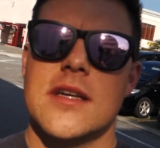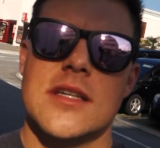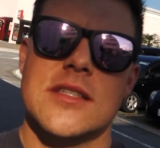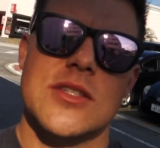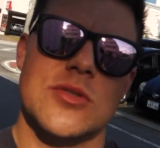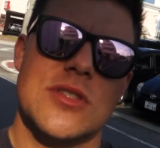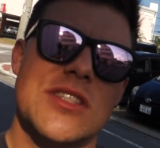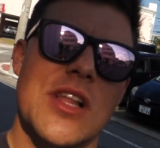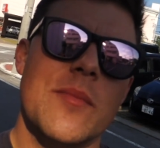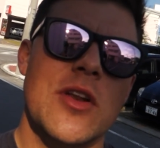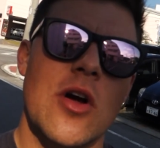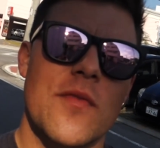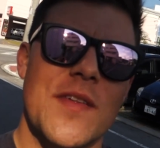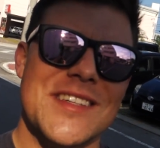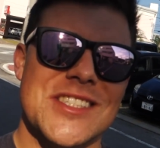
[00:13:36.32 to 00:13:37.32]
So just let me
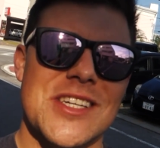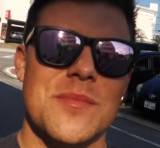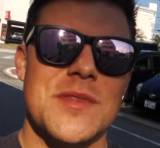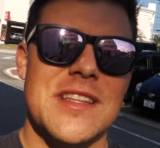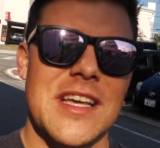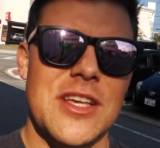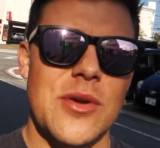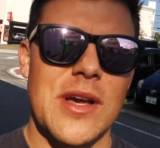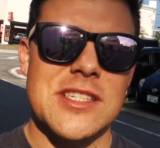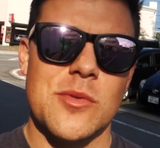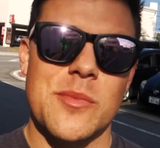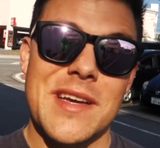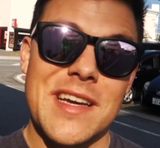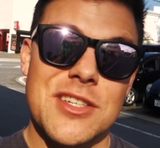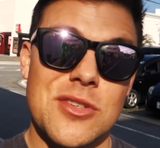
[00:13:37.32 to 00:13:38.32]
know if that's something that you guys
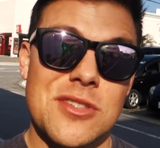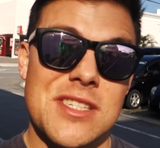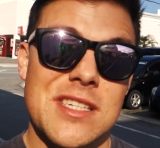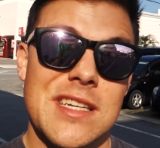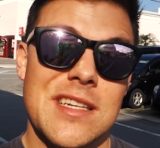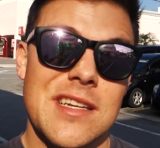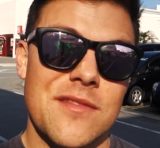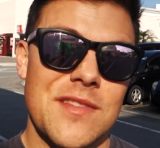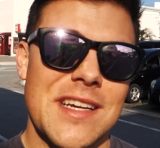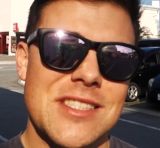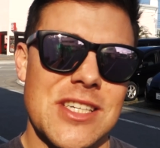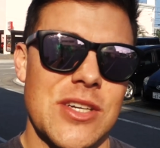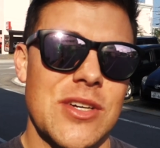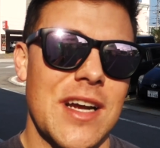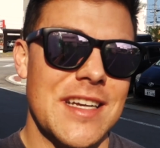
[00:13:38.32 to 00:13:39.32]
would be interested in, if
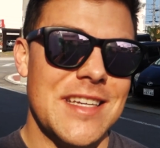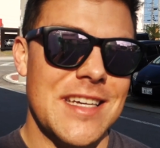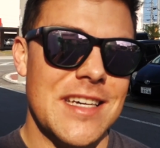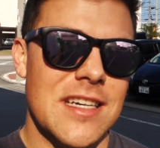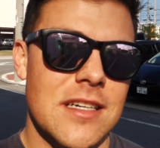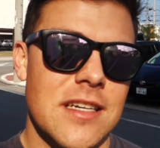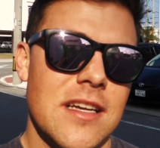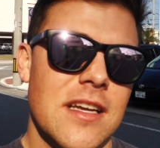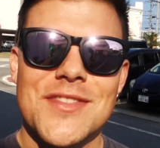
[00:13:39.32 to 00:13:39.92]
that's a good idea.